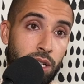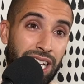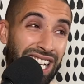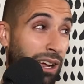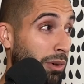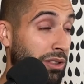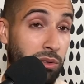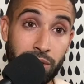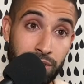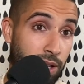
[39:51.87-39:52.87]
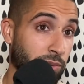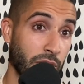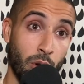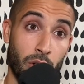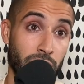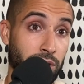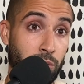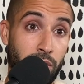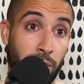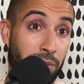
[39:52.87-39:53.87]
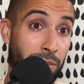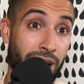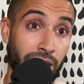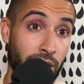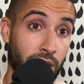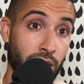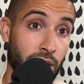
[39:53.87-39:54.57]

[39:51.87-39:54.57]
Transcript: and I went through the steps of calling you and coming by here,